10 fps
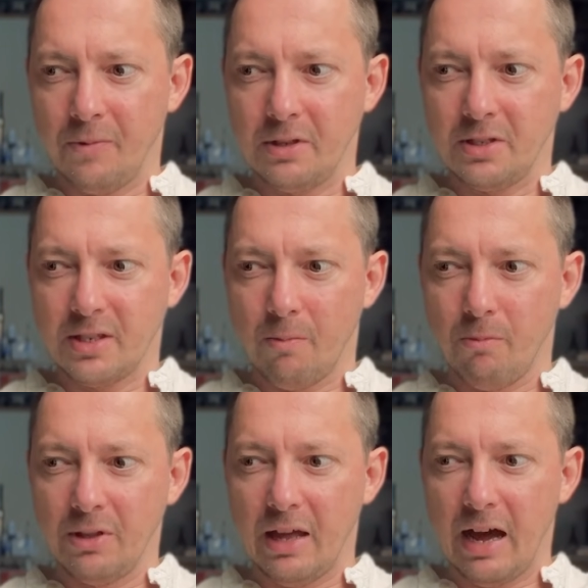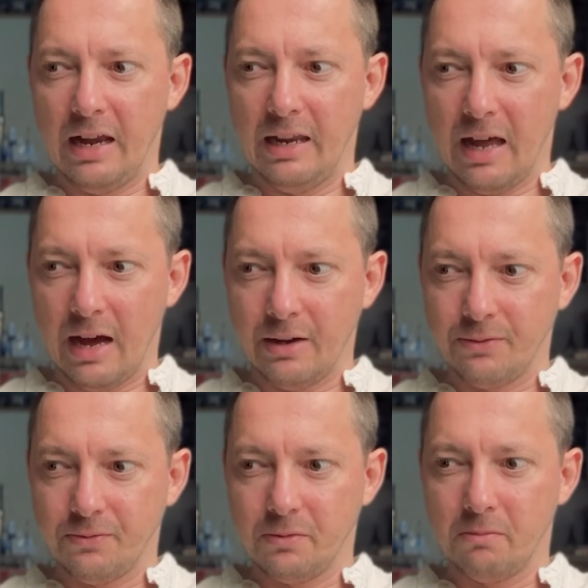someone I
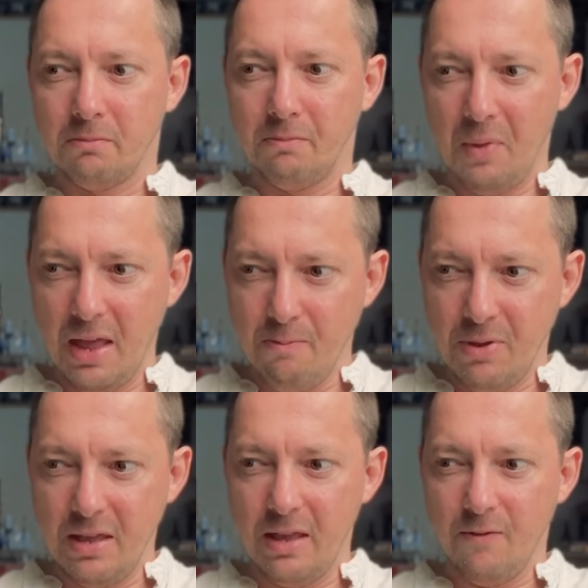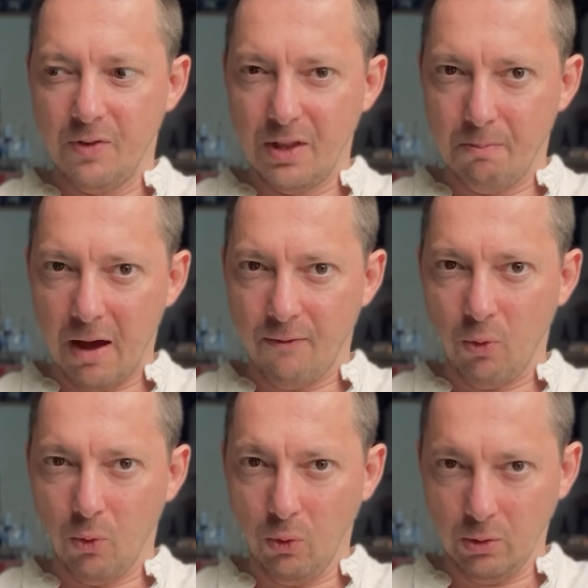love, maybe even above
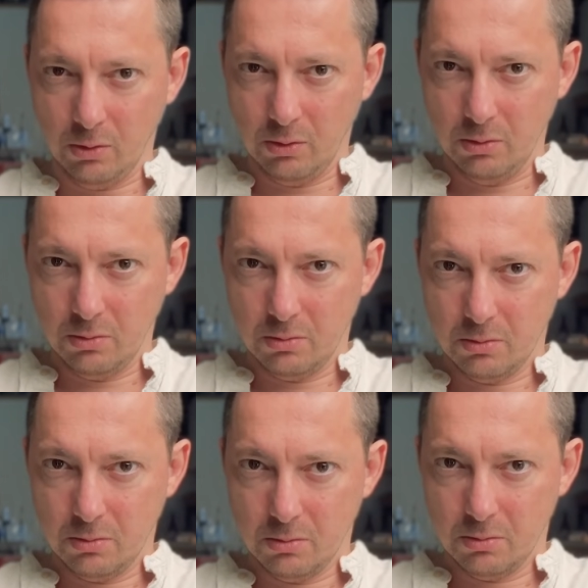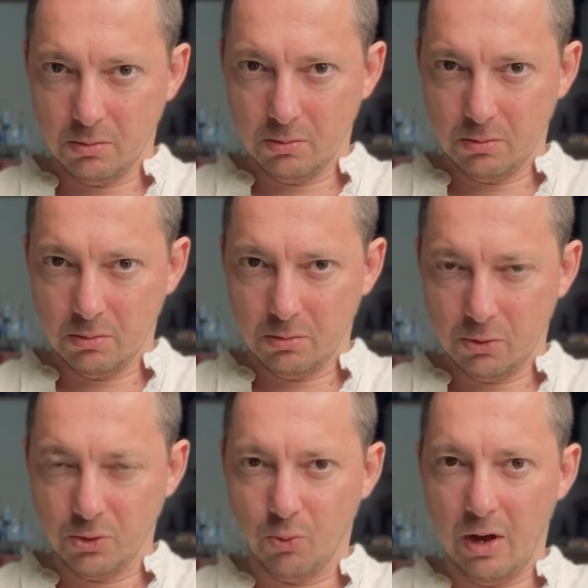all,
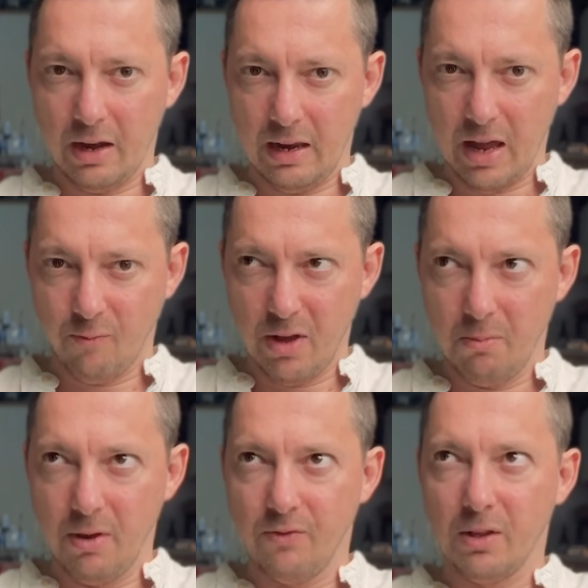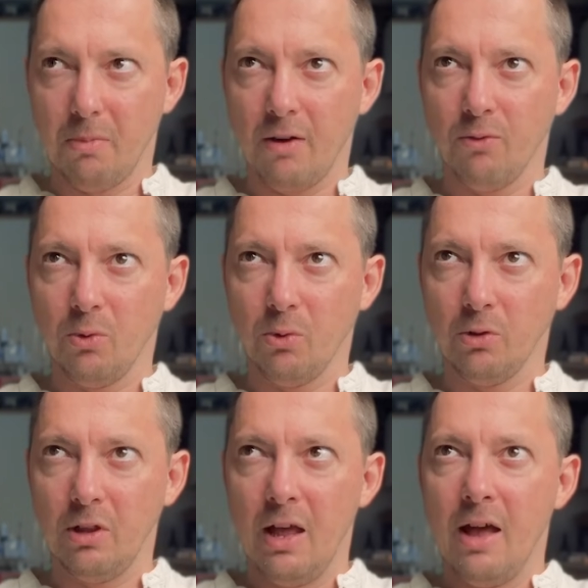whose work I love maybe even above
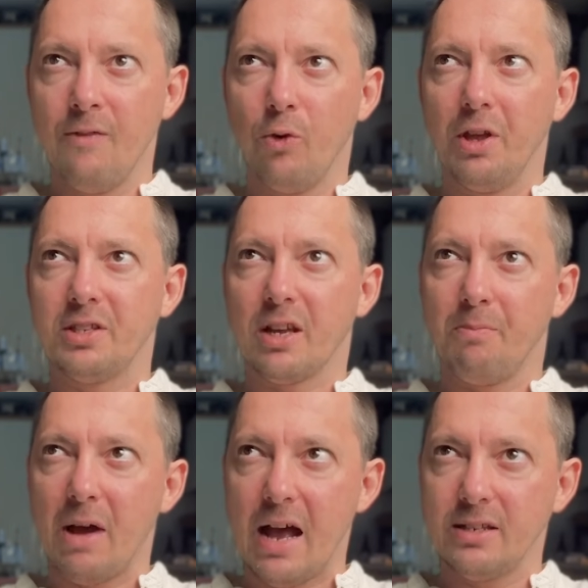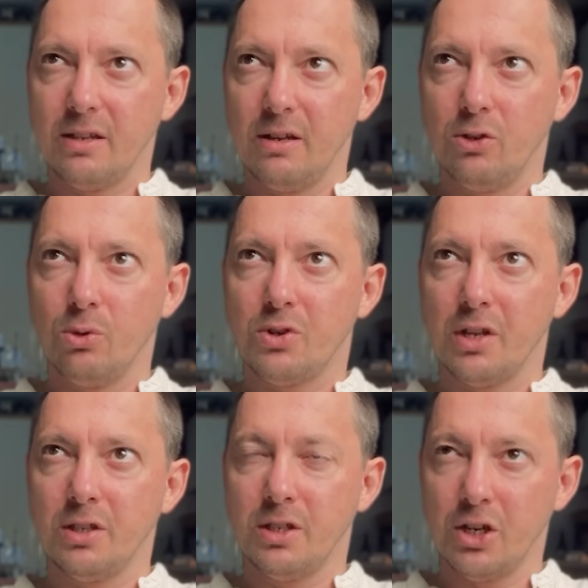all, for his capacity to
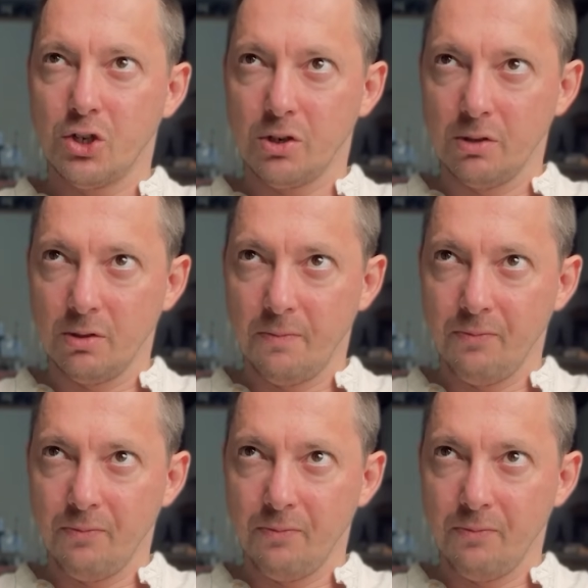transition